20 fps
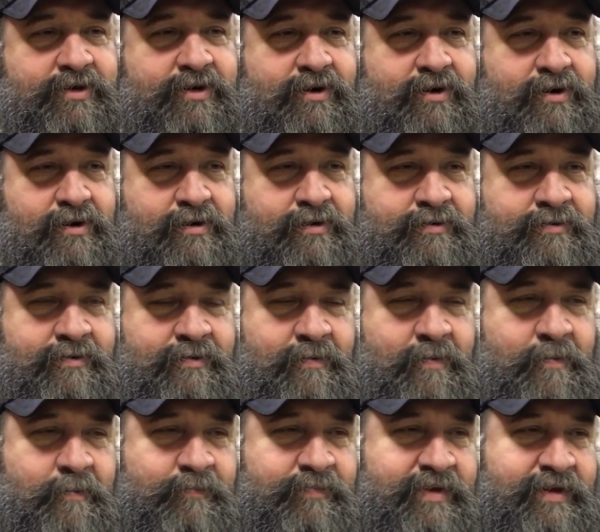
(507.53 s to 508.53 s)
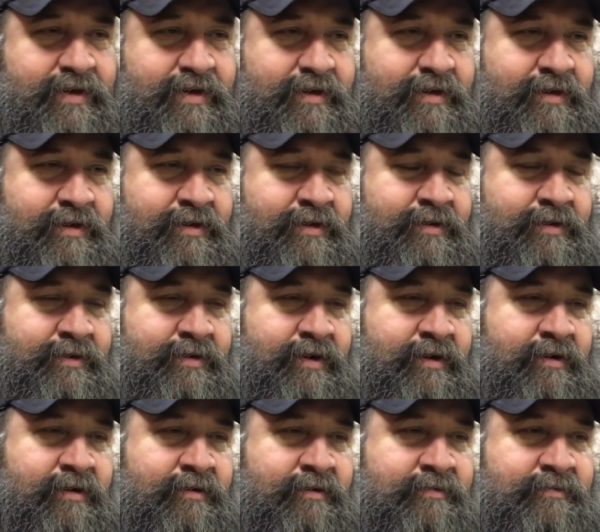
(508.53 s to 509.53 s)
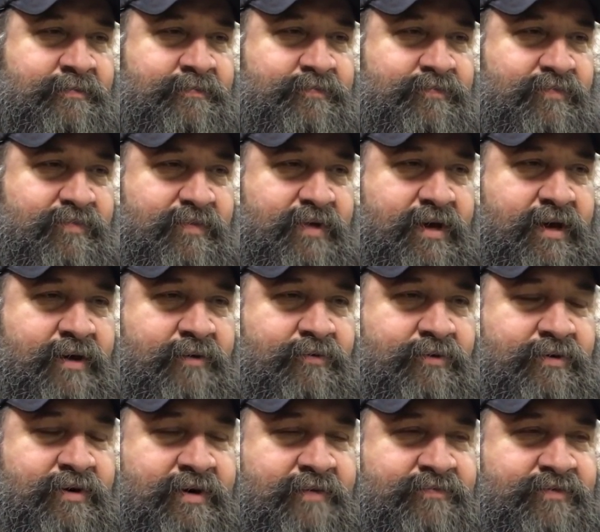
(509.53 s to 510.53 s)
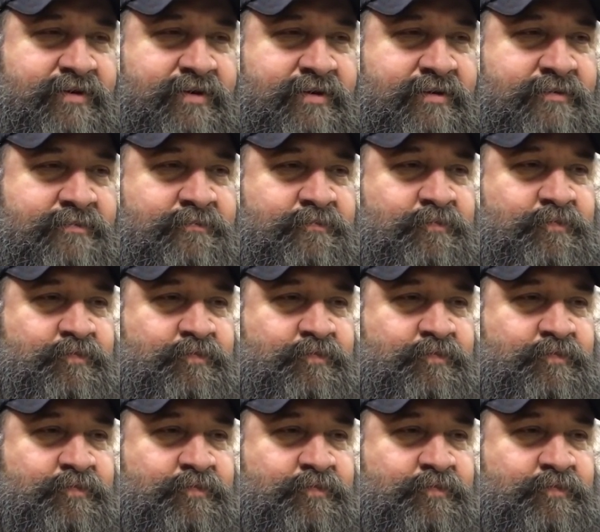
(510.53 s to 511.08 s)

card, and uh, yeah, we'll have to